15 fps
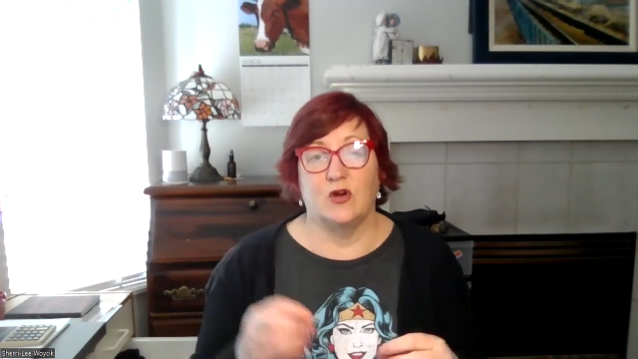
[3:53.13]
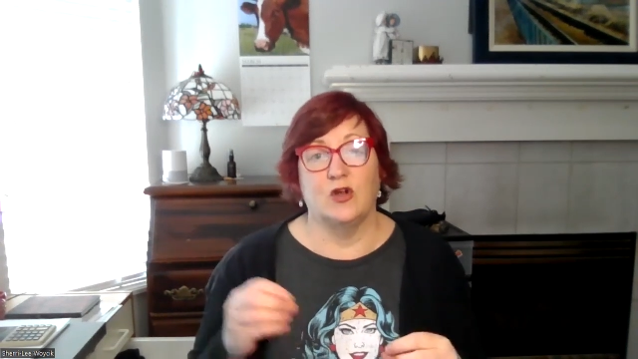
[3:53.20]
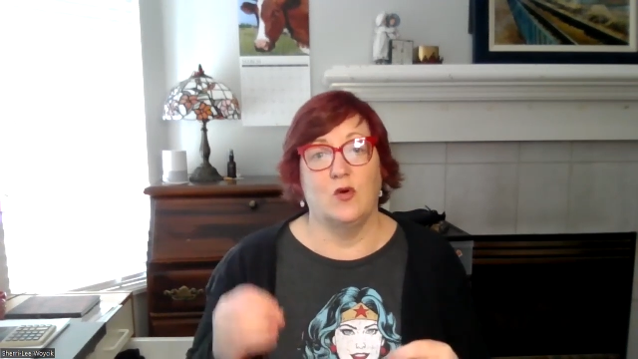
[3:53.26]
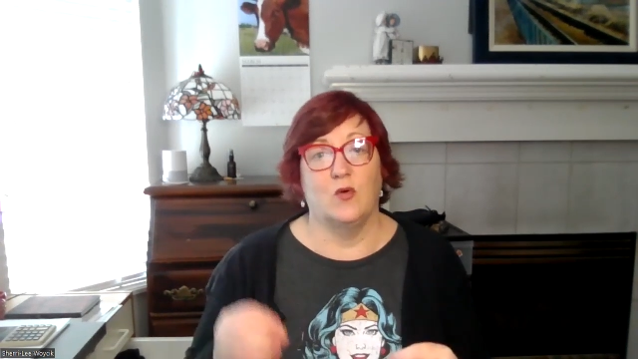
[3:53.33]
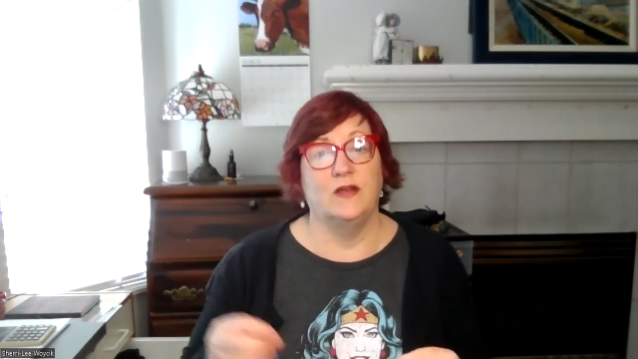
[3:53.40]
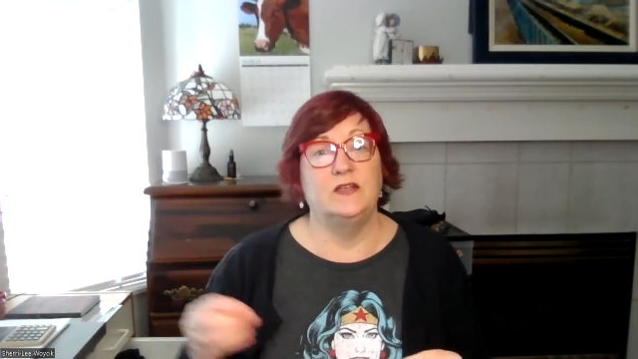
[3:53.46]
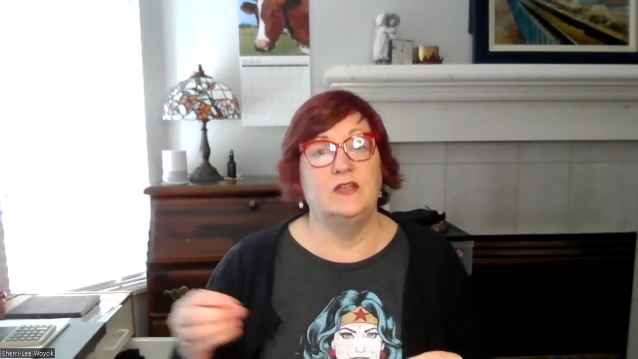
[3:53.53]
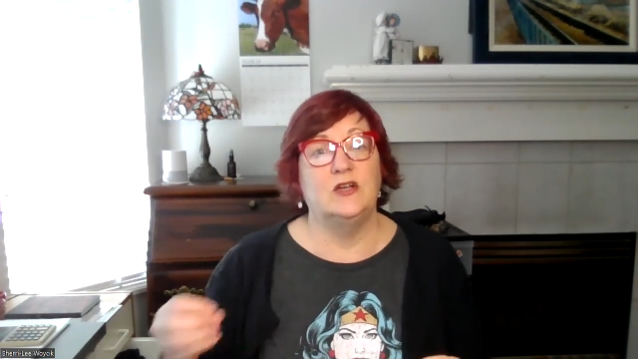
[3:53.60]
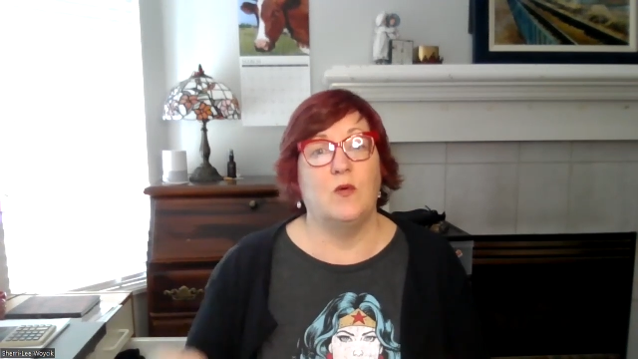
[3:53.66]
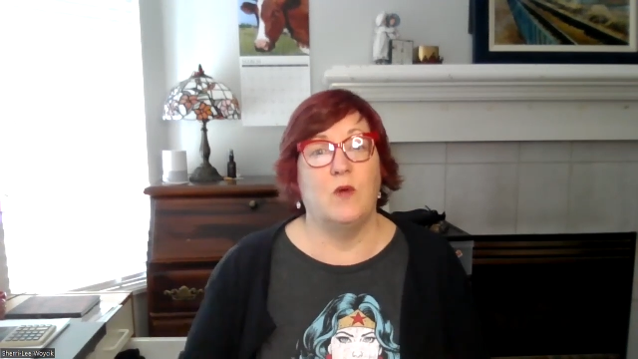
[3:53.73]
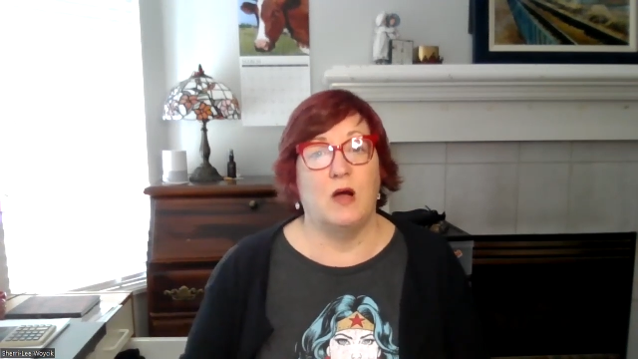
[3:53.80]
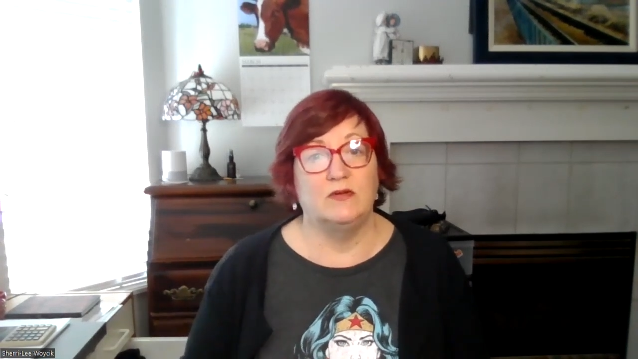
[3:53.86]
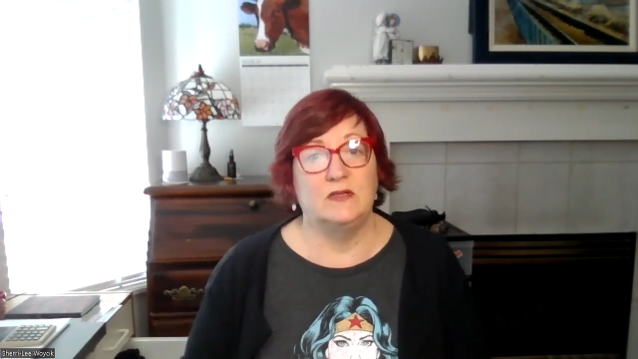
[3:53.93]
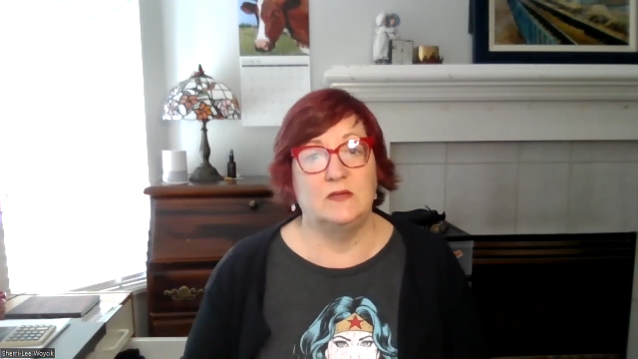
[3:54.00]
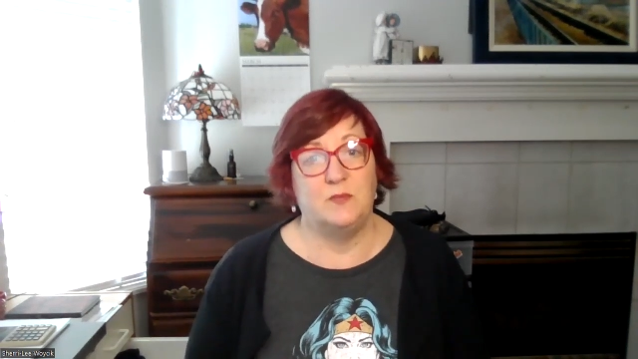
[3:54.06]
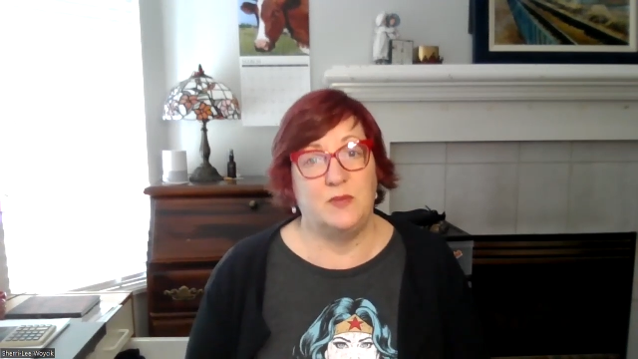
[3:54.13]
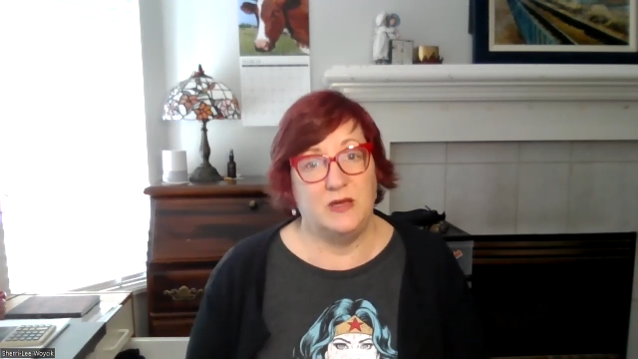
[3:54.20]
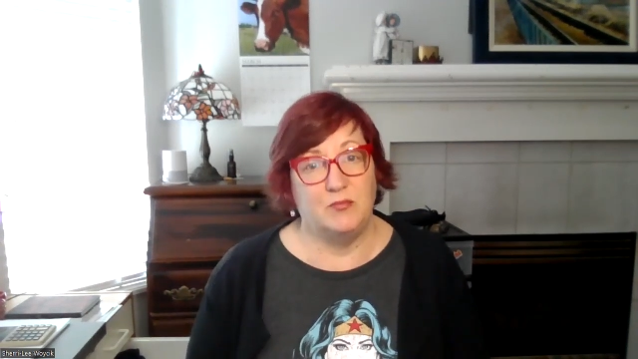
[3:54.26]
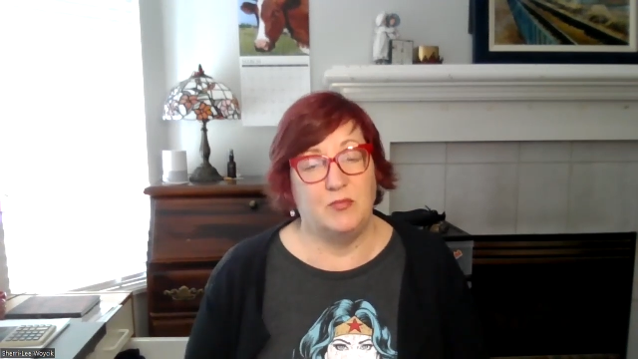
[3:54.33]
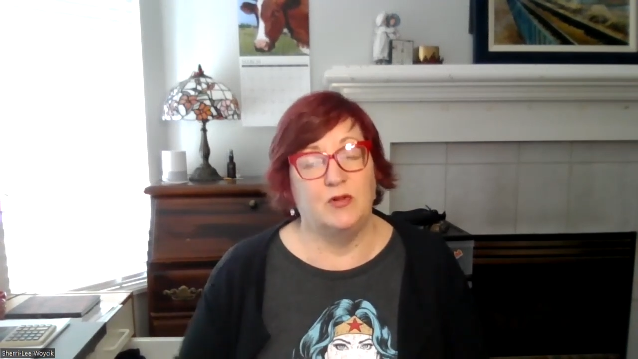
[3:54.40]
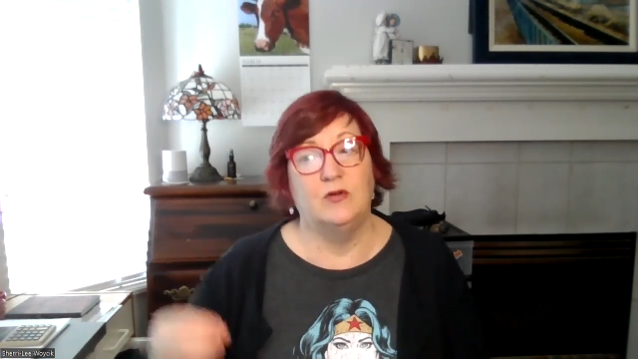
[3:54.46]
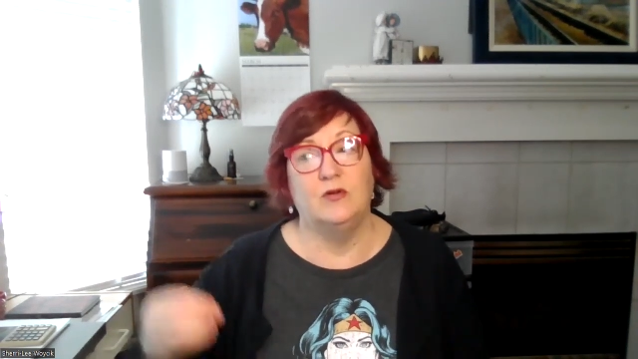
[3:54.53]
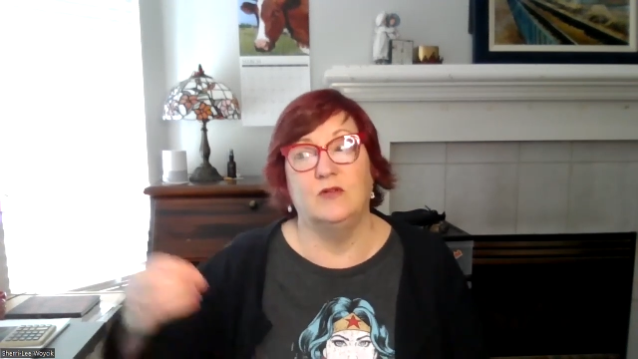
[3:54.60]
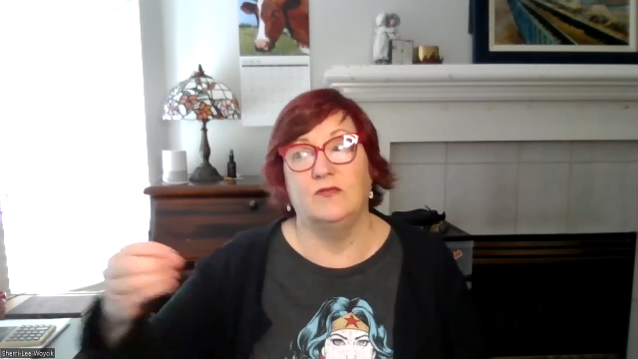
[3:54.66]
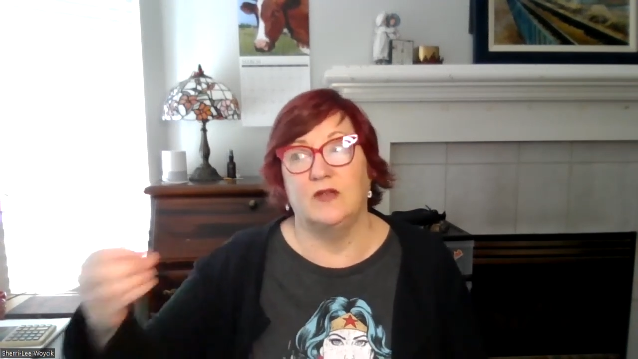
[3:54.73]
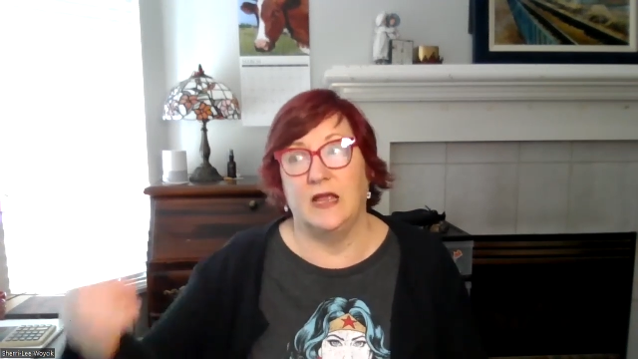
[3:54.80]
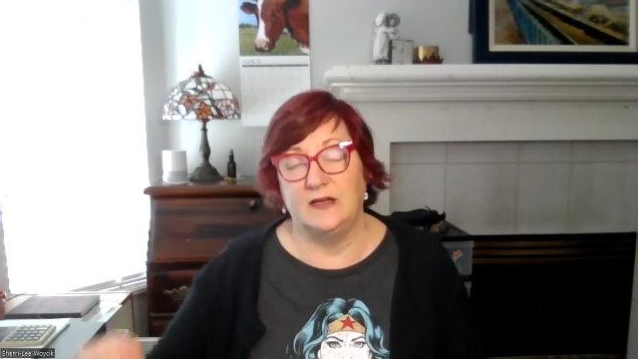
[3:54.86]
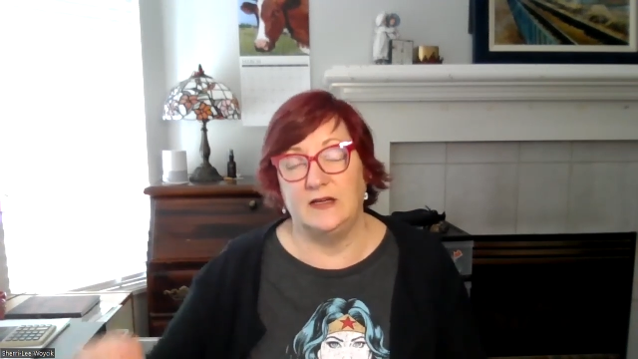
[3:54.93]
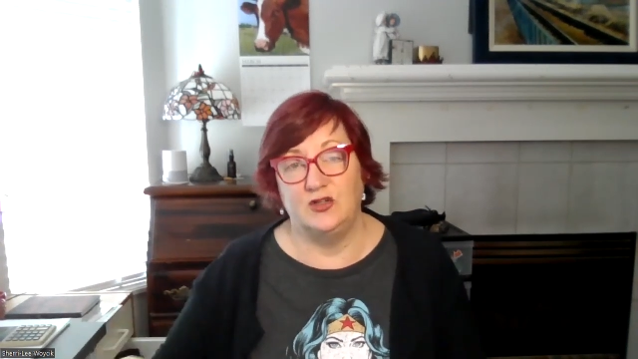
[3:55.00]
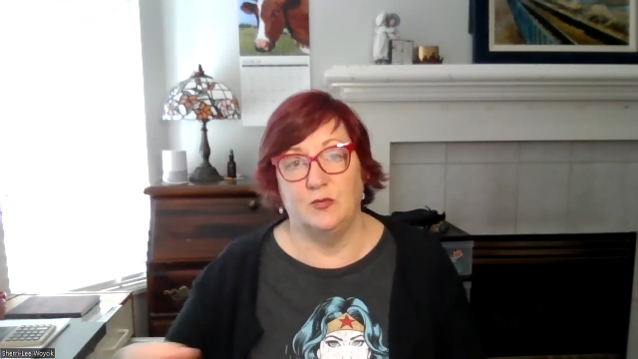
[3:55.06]
are going to go out to people who have
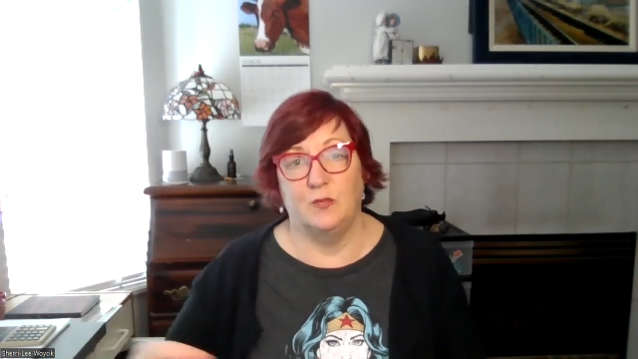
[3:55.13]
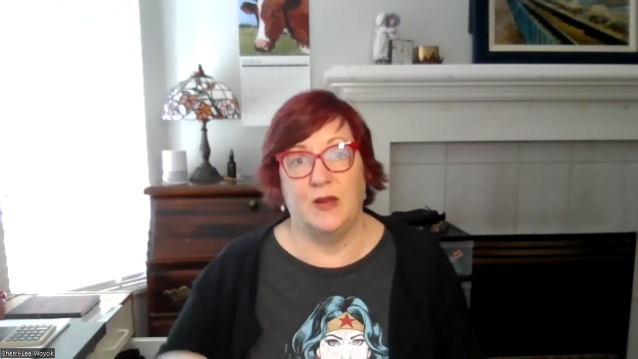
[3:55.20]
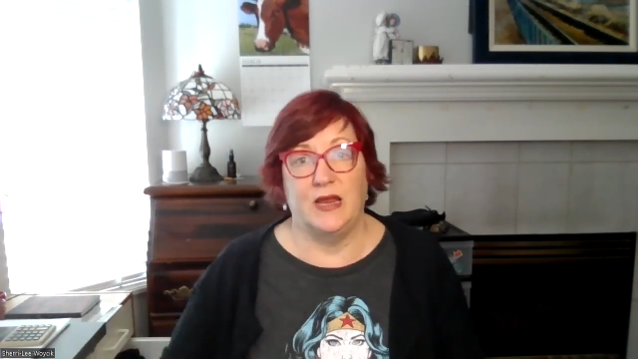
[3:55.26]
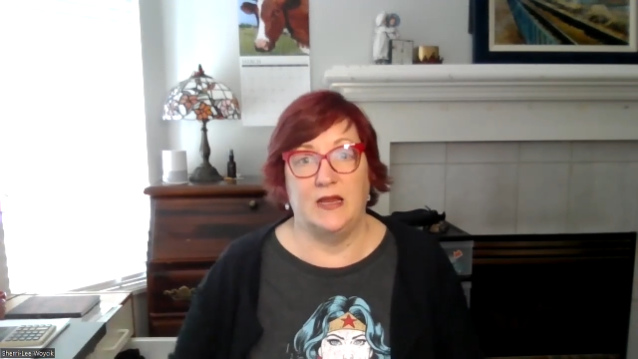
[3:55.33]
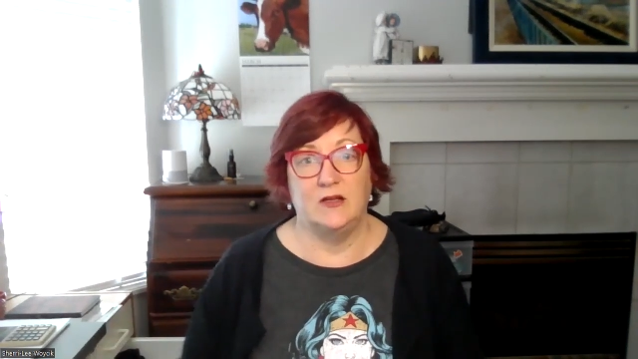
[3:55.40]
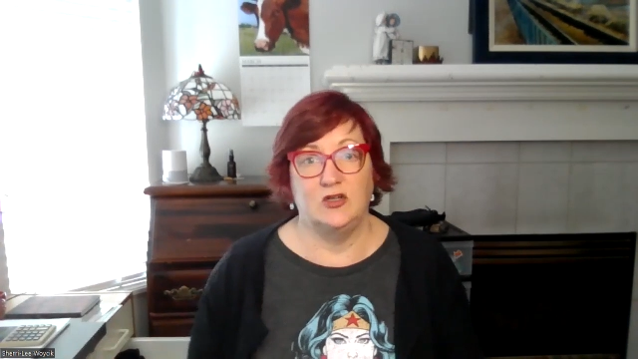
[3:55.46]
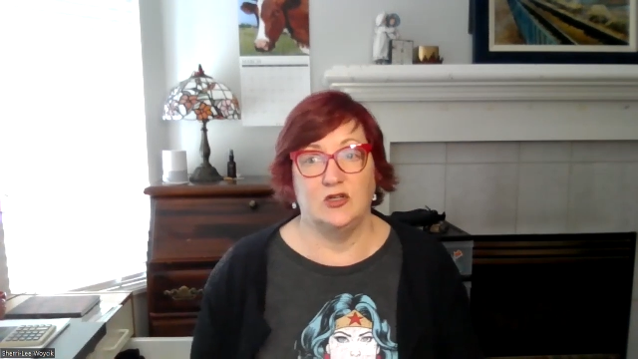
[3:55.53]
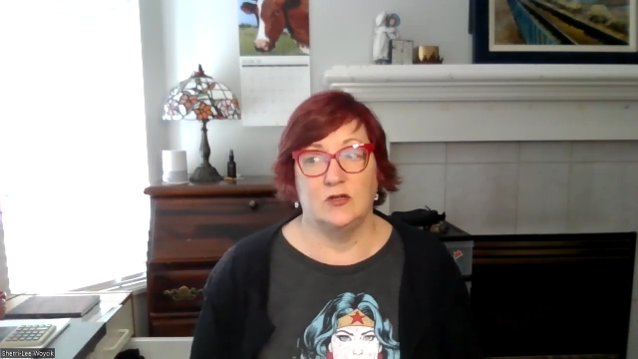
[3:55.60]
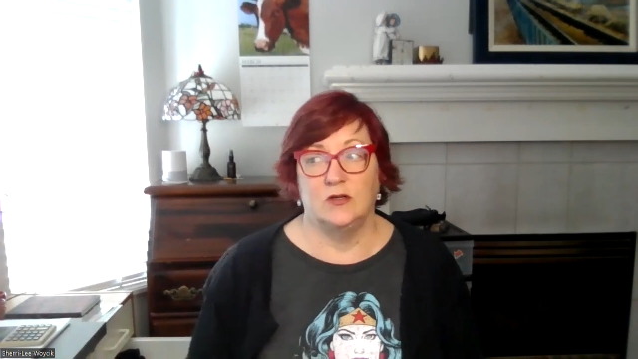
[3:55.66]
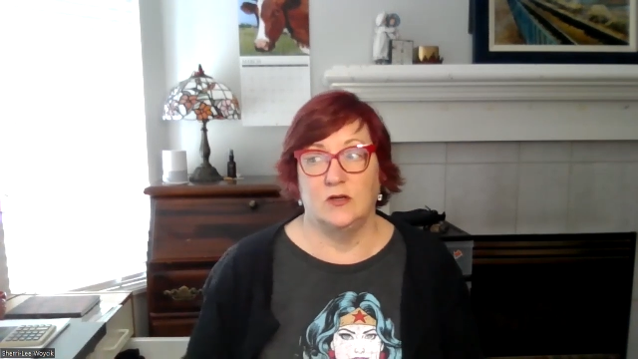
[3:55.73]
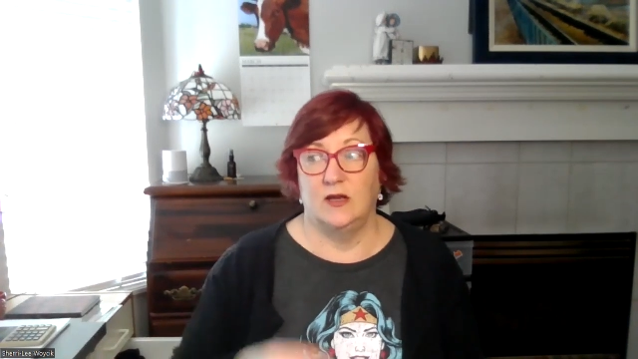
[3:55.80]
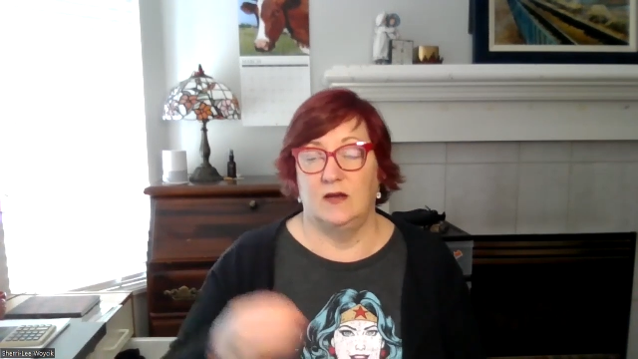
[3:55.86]
liked your page